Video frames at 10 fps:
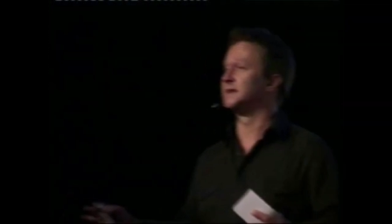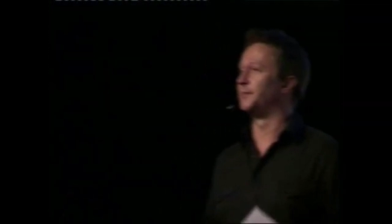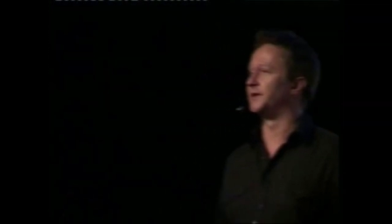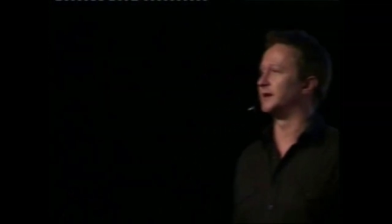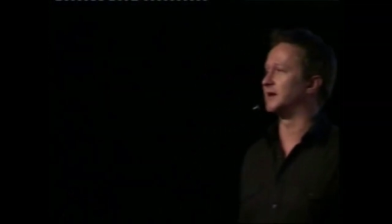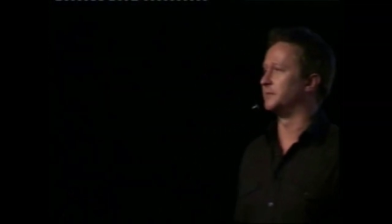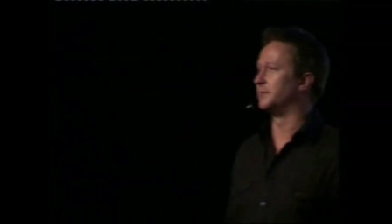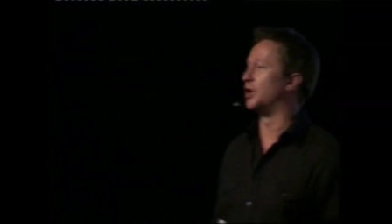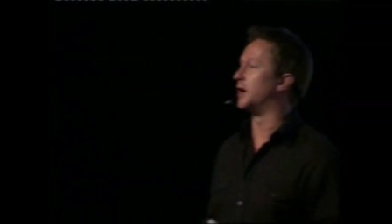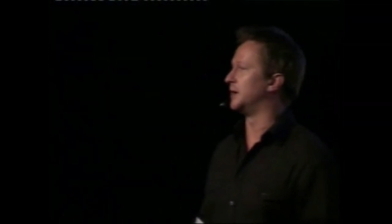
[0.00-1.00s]
it's something that can
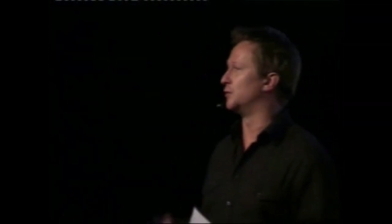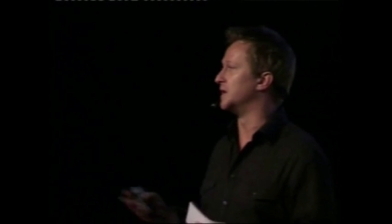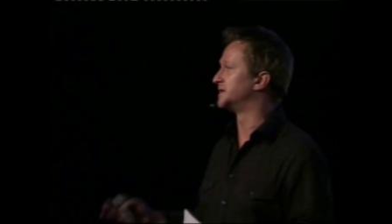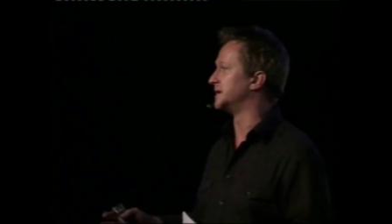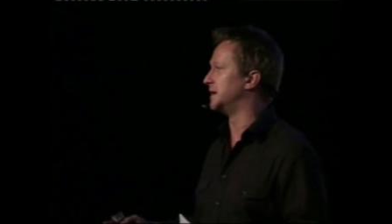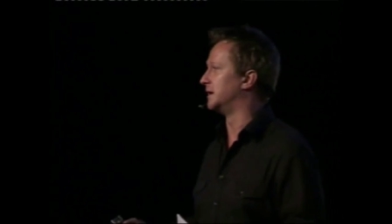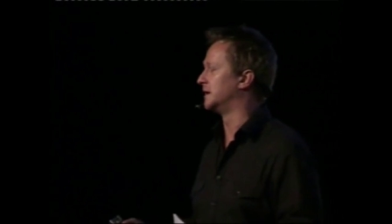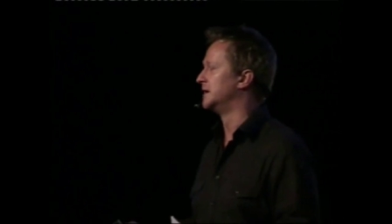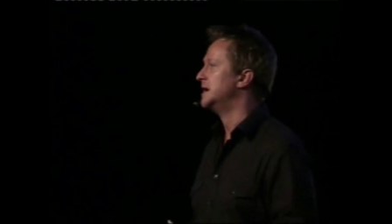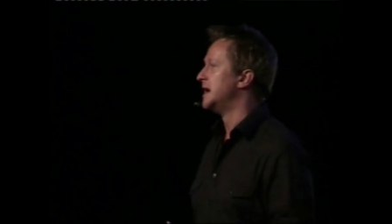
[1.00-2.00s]
be brought in once a
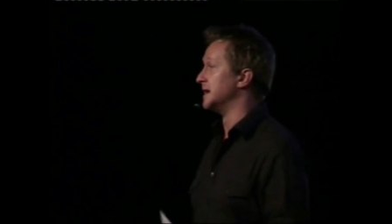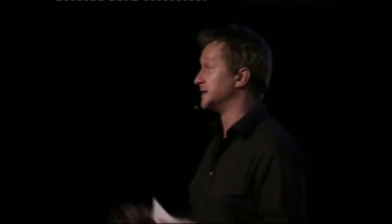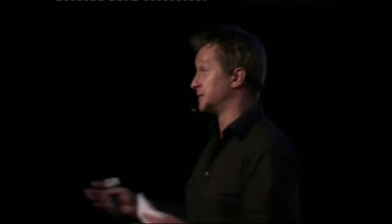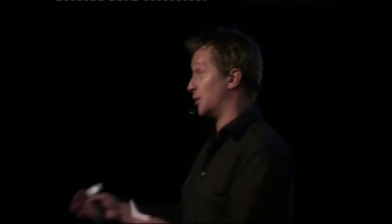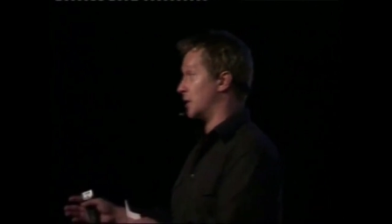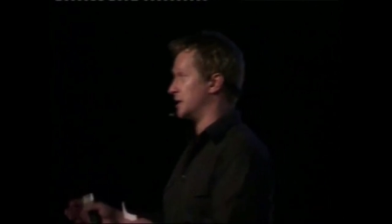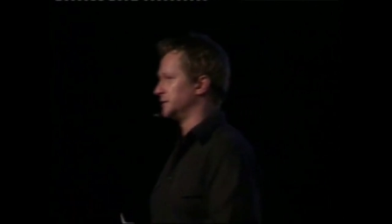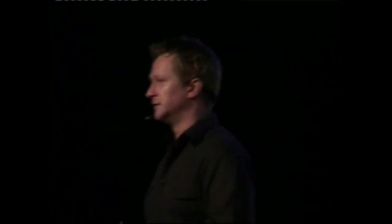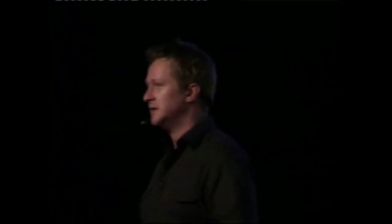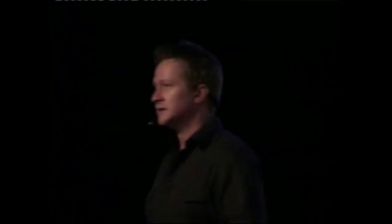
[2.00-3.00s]
year and
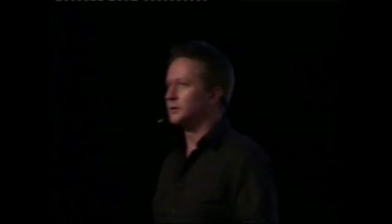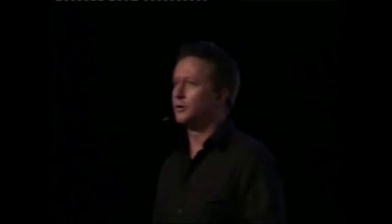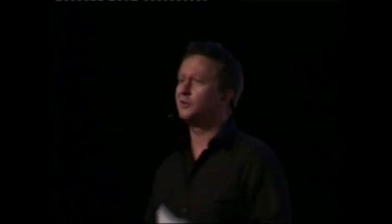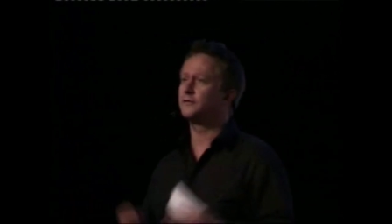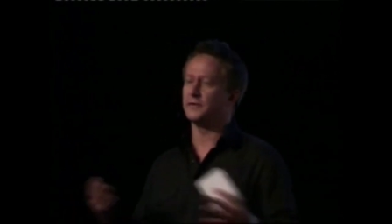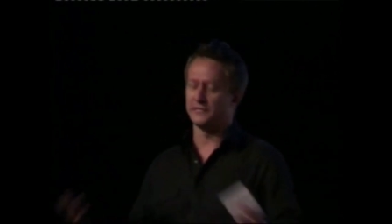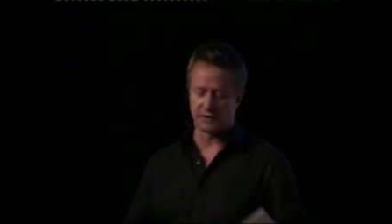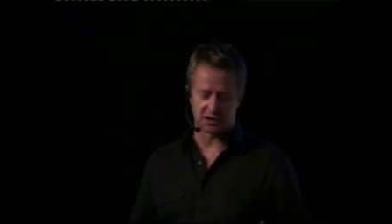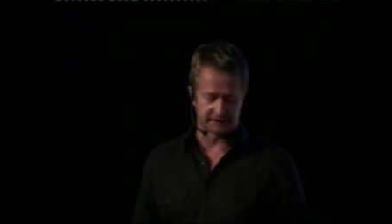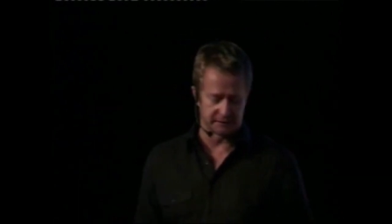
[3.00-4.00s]
stored. So all of their
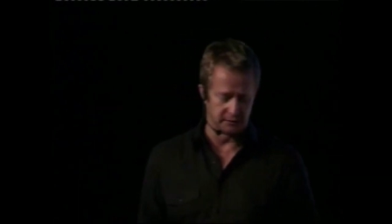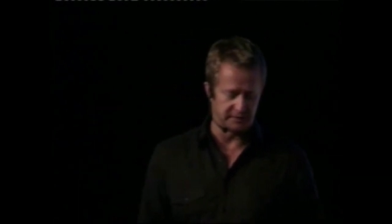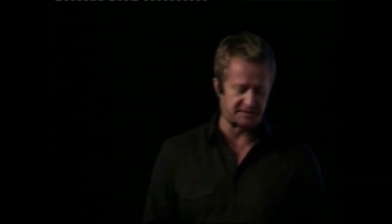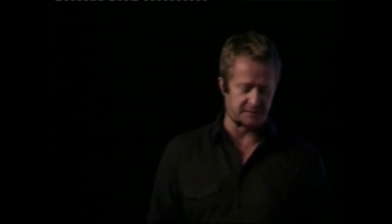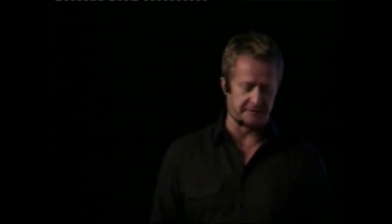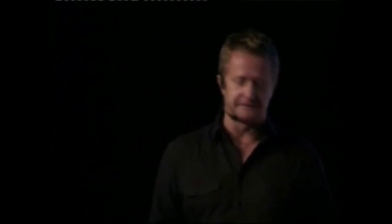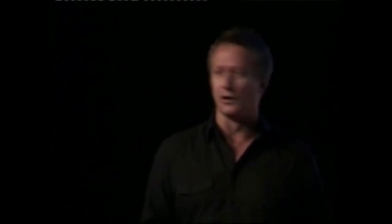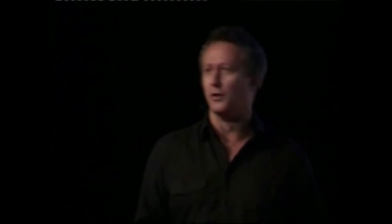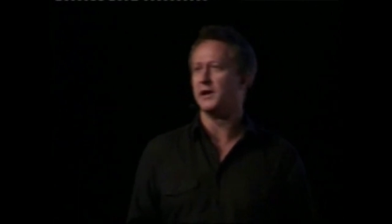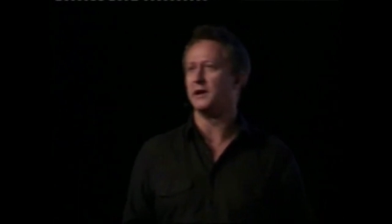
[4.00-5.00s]
fresh food is being
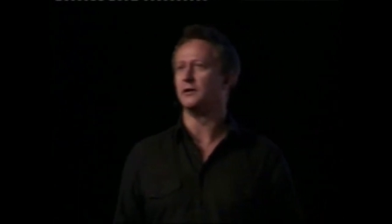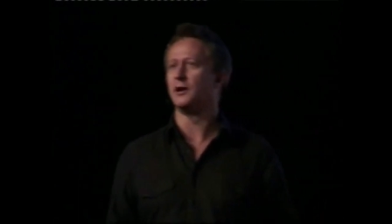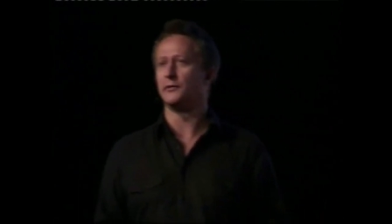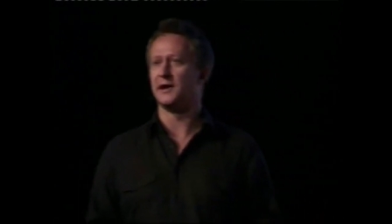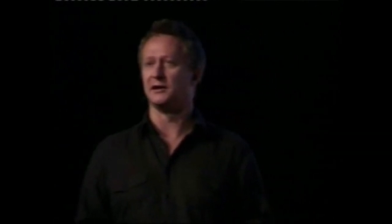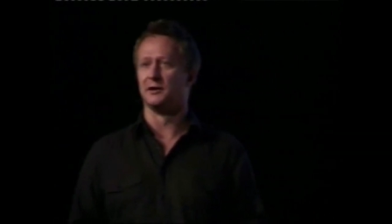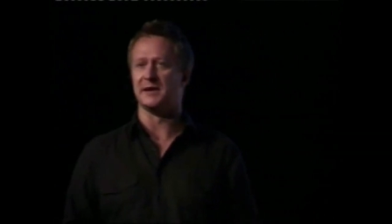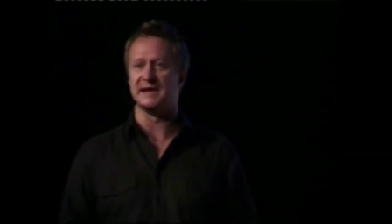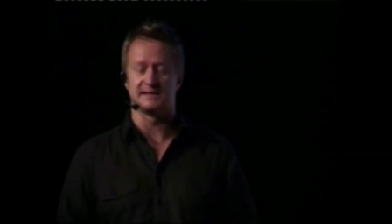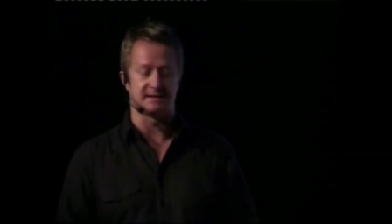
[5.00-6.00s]
flown in on a regular
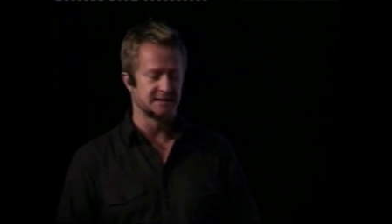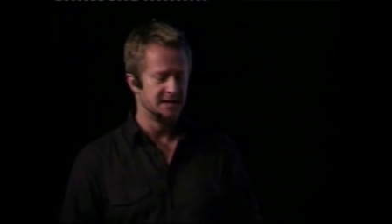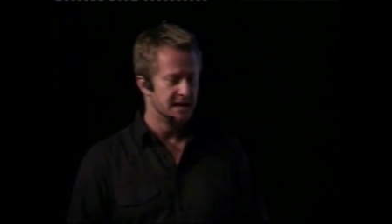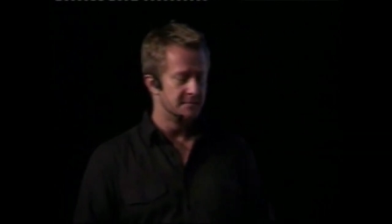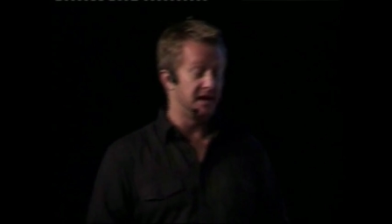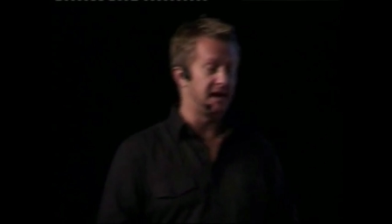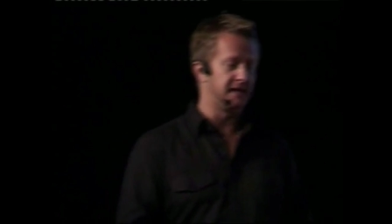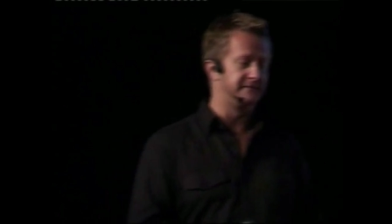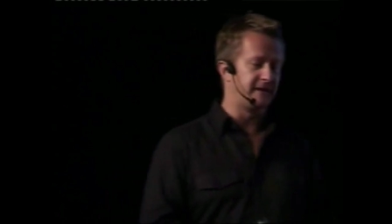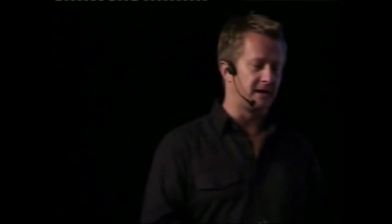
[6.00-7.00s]
basis,
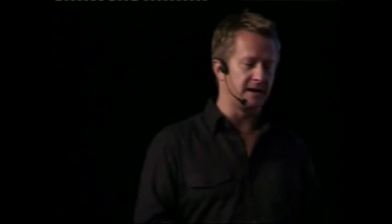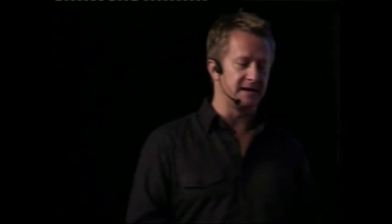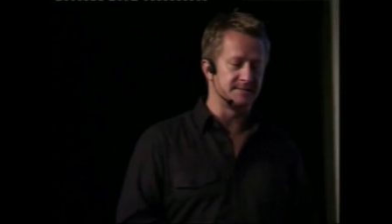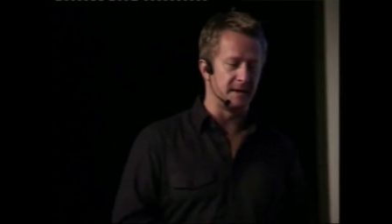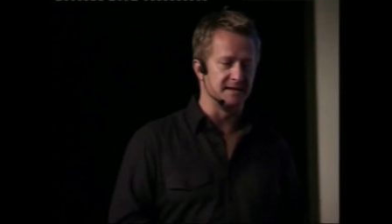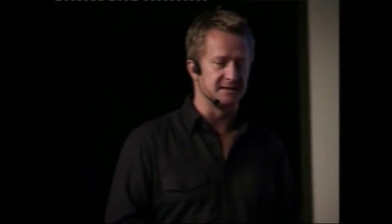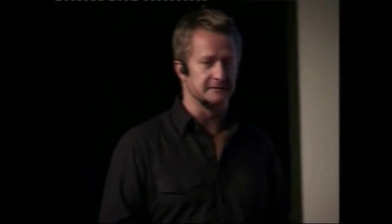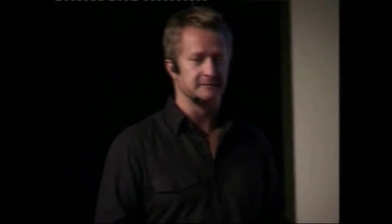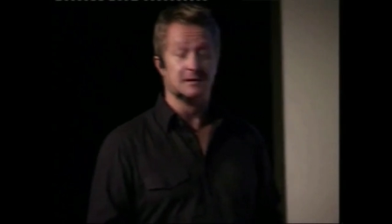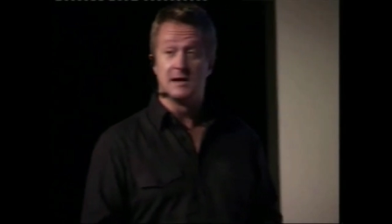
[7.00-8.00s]
making it very
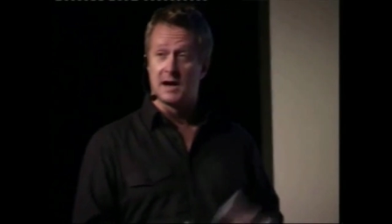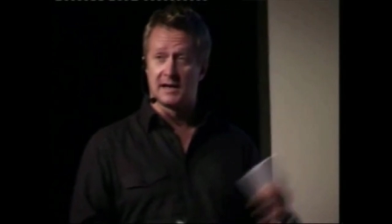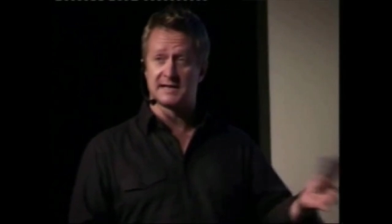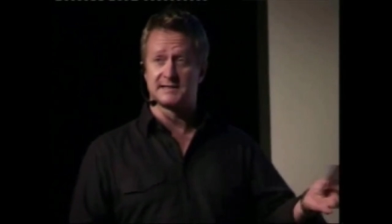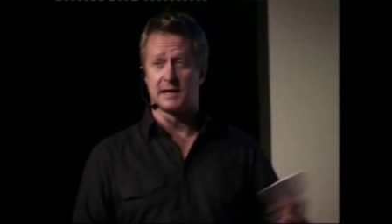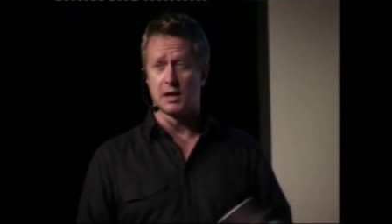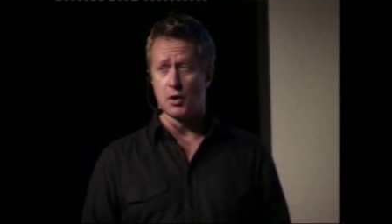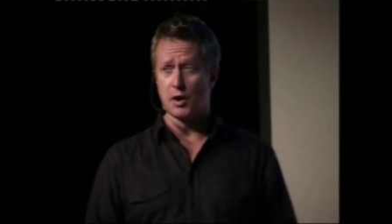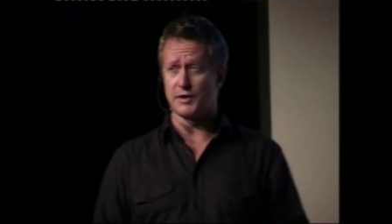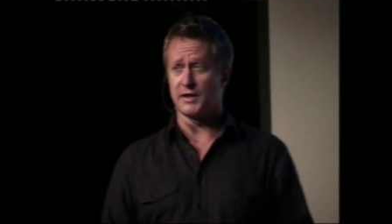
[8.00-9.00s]
expensive, unless they can
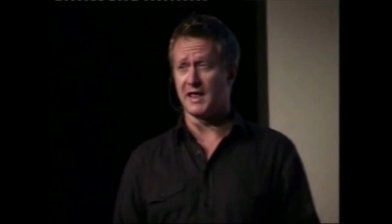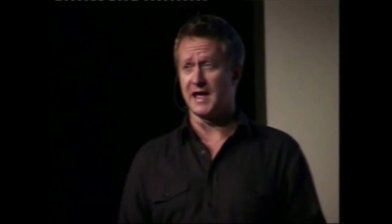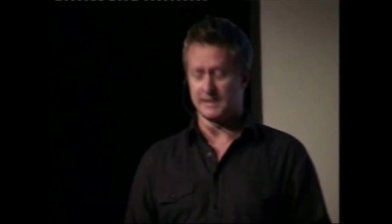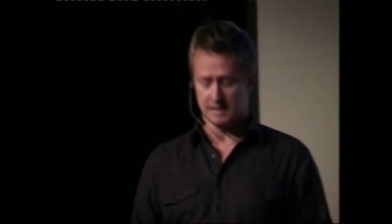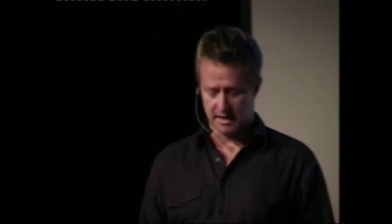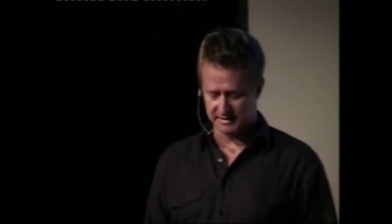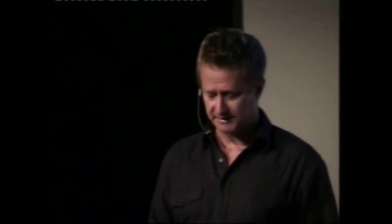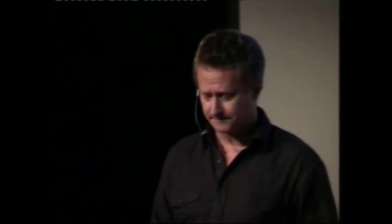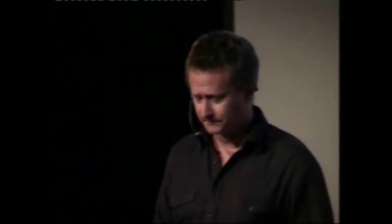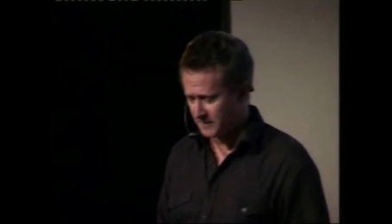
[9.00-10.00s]
go out on the land and hunt
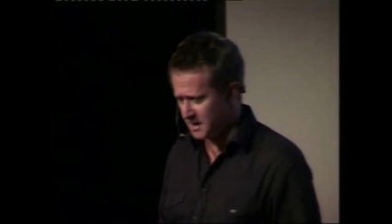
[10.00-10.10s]
it.